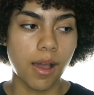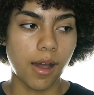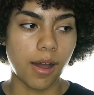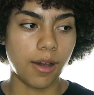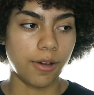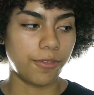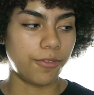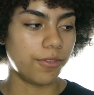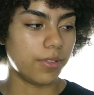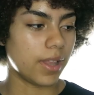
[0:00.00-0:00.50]

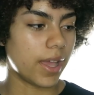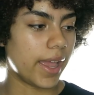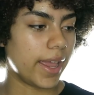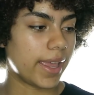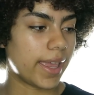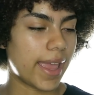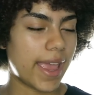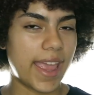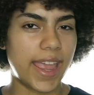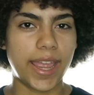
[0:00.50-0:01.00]
of
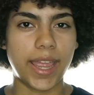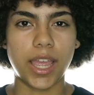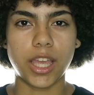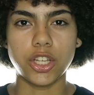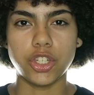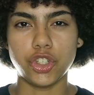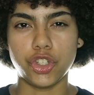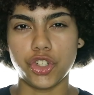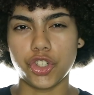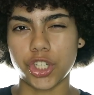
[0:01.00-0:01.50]
like
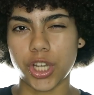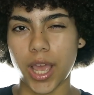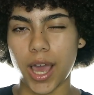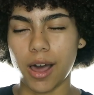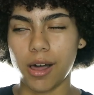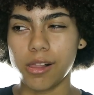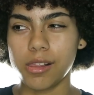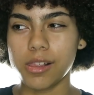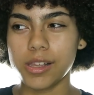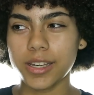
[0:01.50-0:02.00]
a
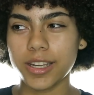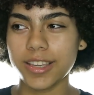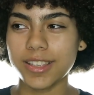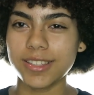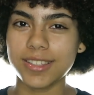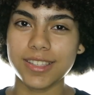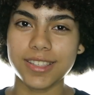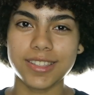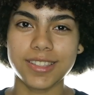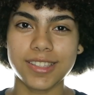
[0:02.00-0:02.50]
gel
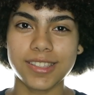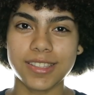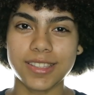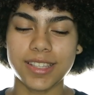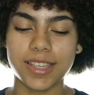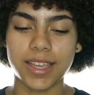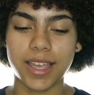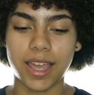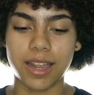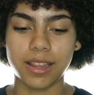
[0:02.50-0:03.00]

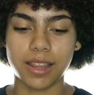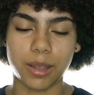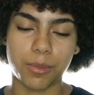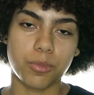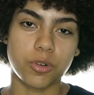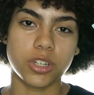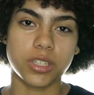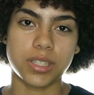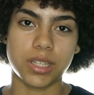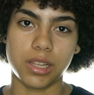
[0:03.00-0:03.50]
consistency, kind of like
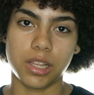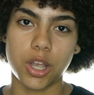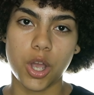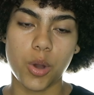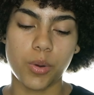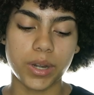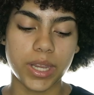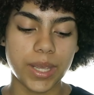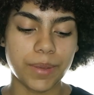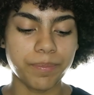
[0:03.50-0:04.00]
more
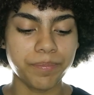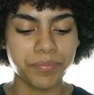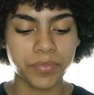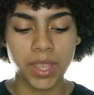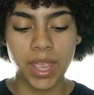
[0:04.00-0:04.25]
silicone-y.